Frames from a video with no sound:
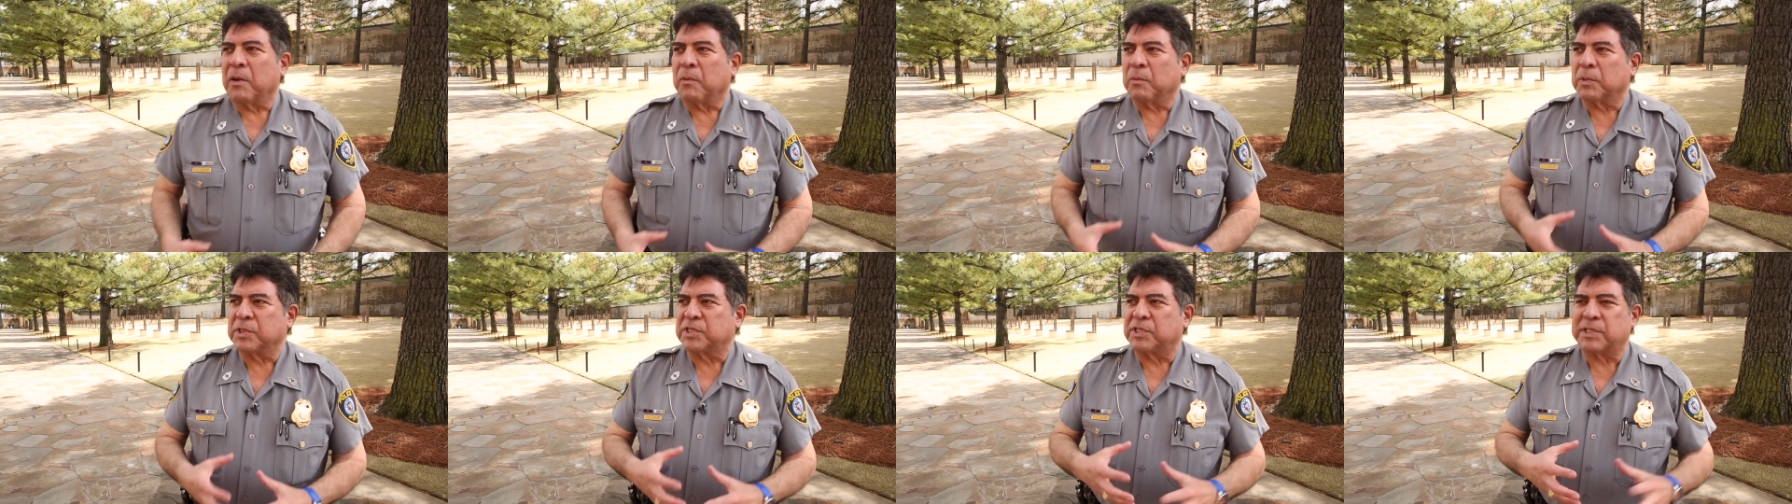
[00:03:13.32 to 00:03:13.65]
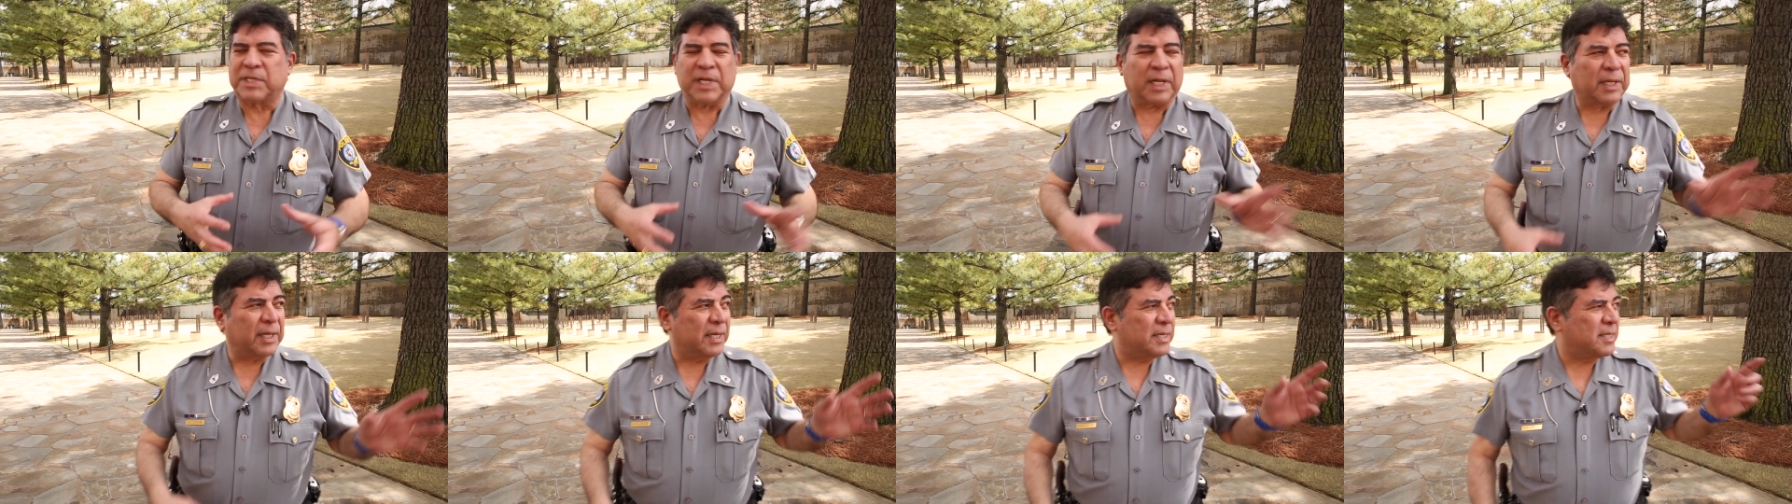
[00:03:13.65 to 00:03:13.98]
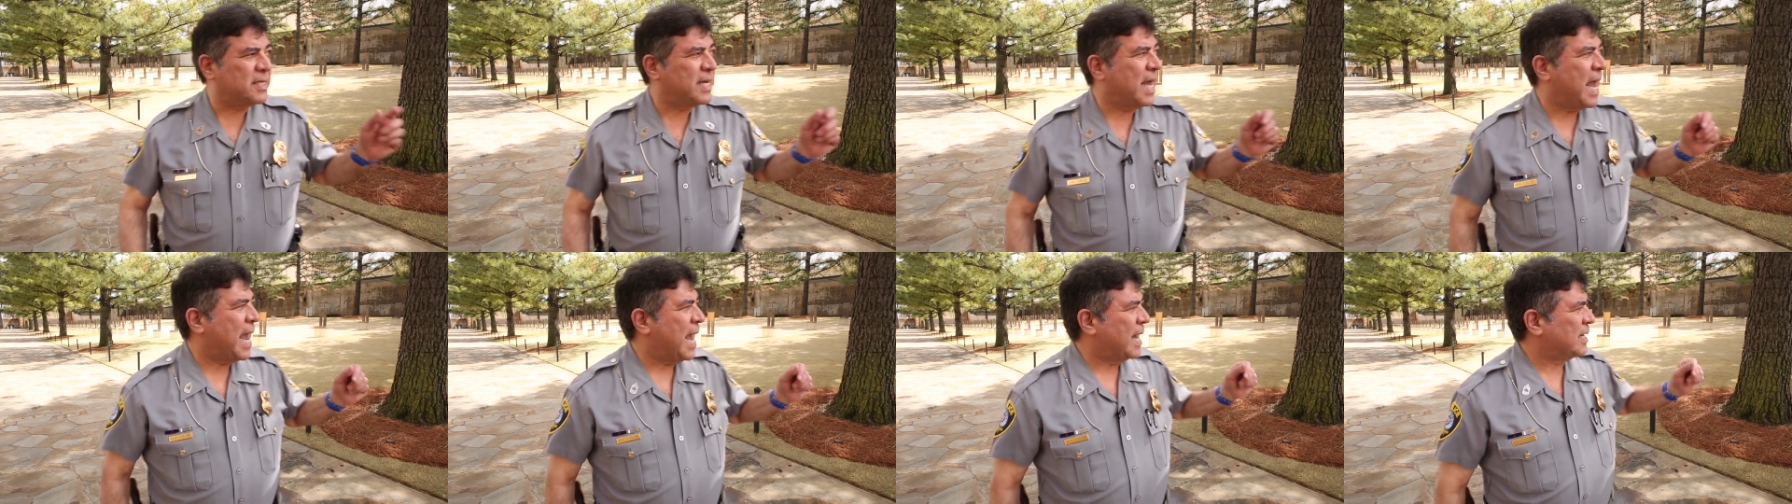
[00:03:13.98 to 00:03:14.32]
was still
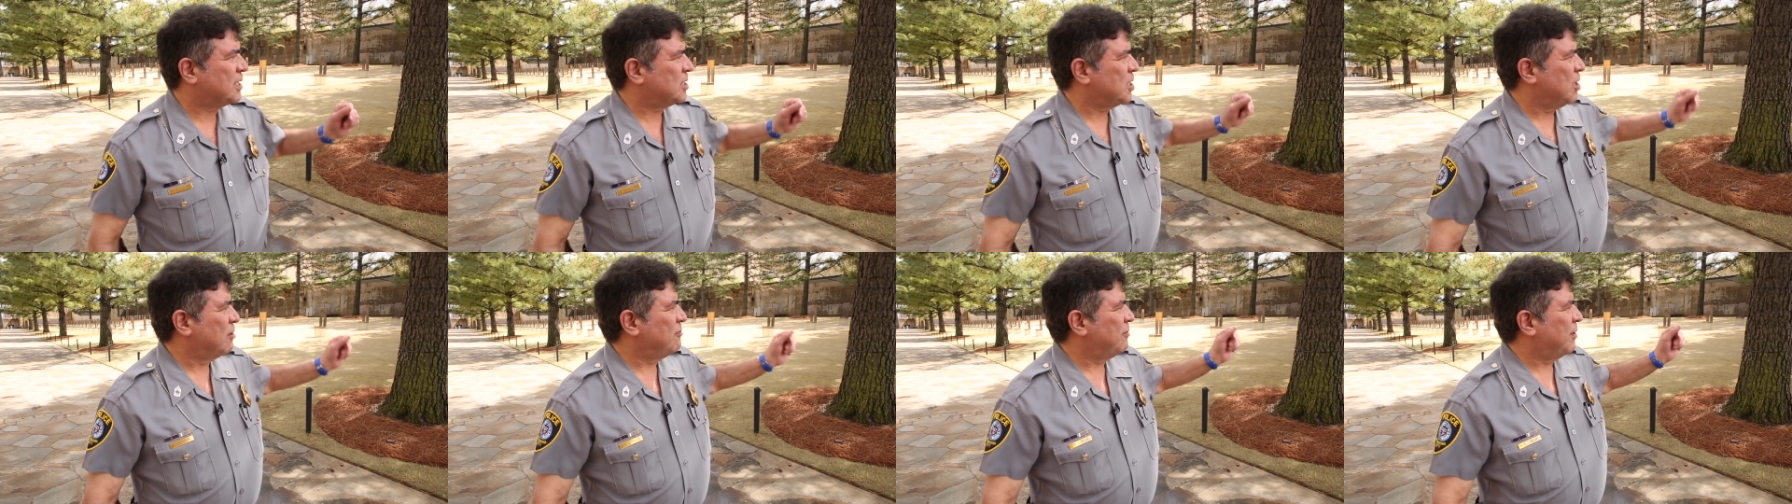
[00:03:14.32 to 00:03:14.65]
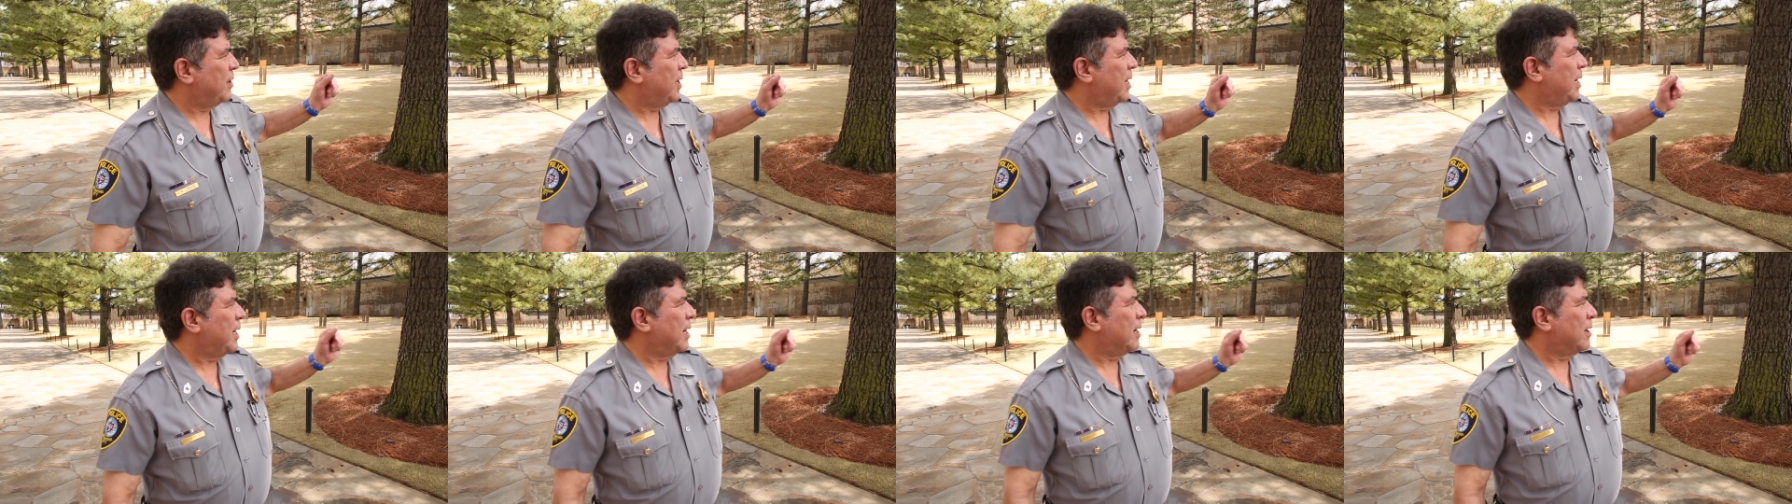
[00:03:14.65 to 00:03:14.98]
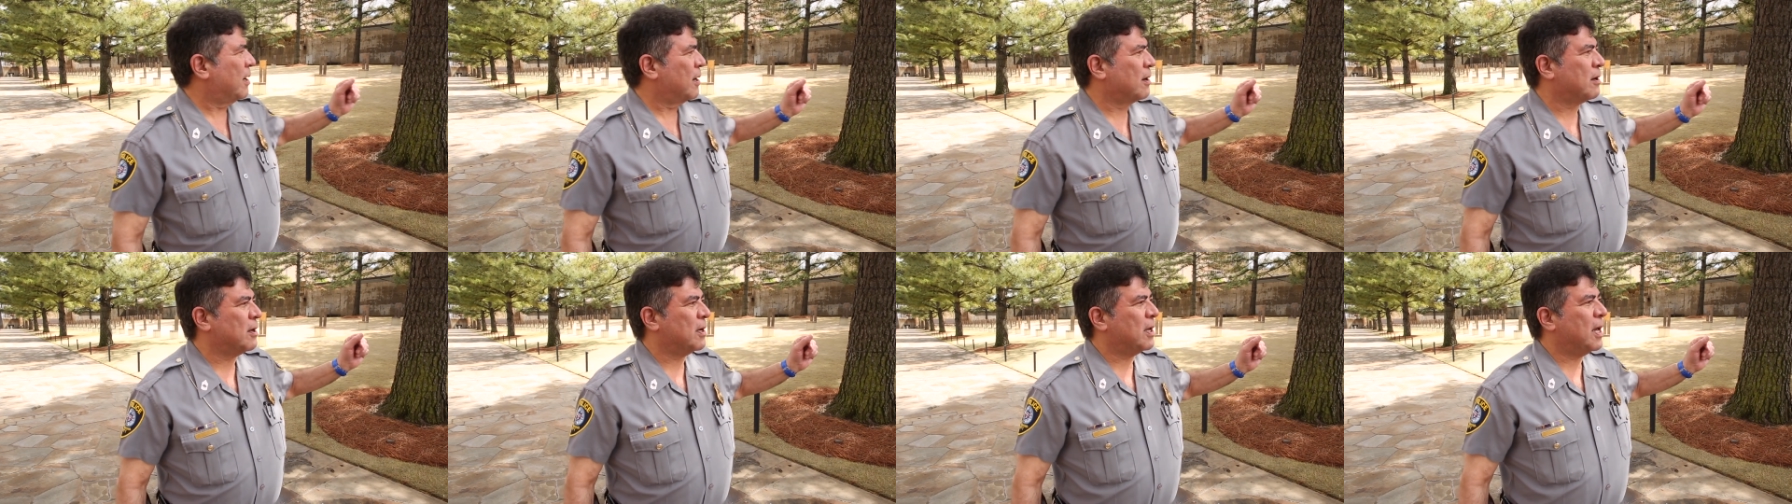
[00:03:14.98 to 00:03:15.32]
intact over
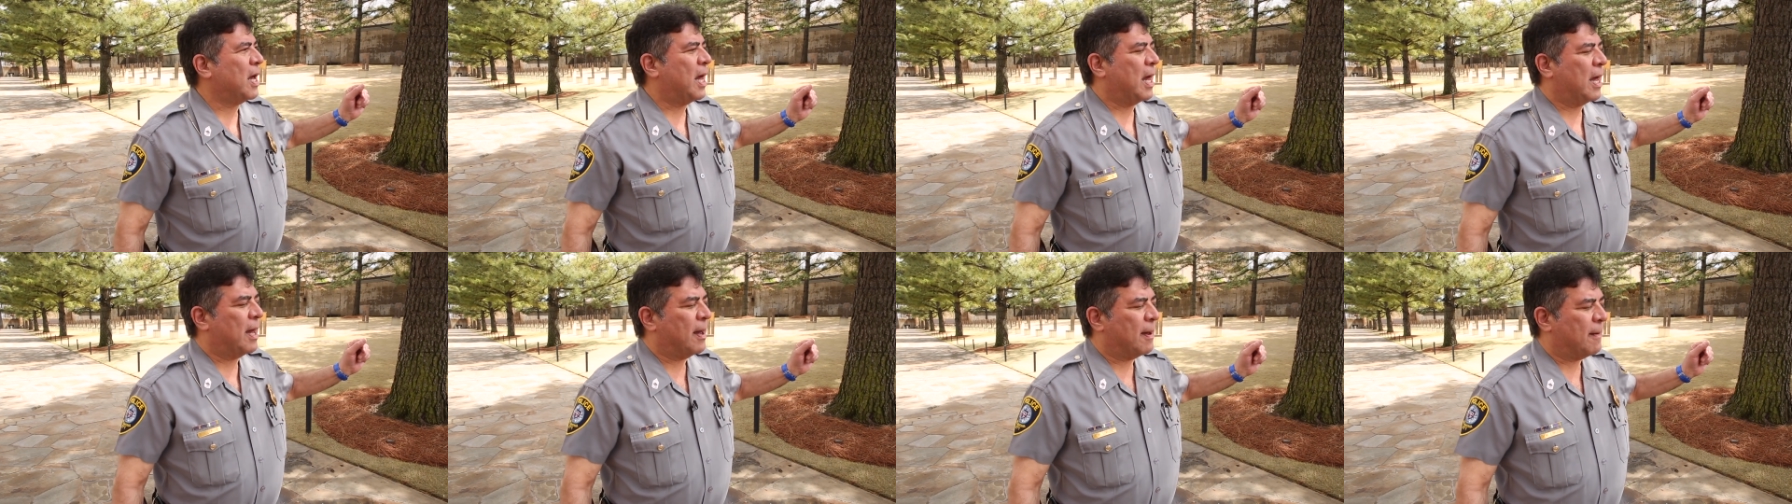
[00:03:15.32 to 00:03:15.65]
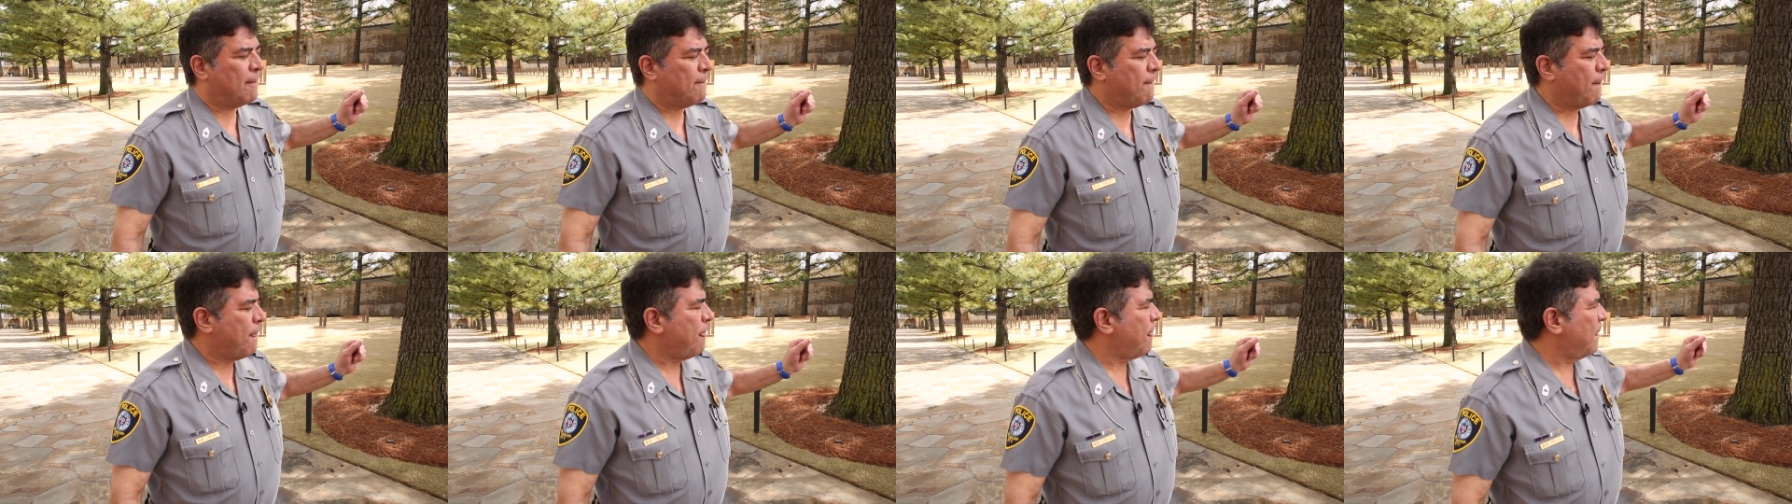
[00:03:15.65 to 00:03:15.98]
here, uh,